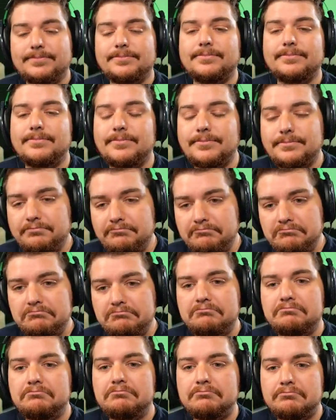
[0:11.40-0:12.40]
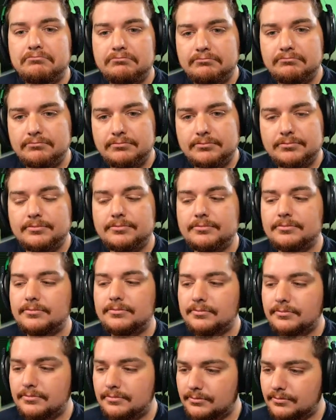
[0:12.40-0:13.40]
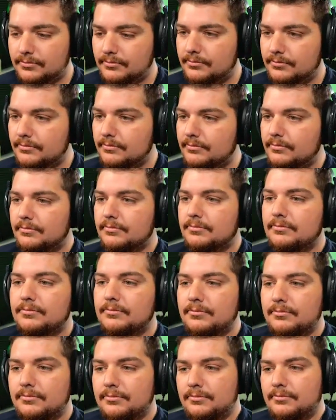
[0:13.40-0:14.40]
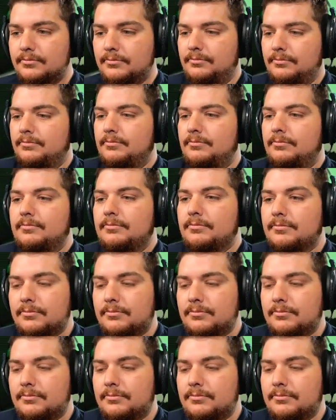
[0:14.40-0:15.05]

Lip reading: [no speech]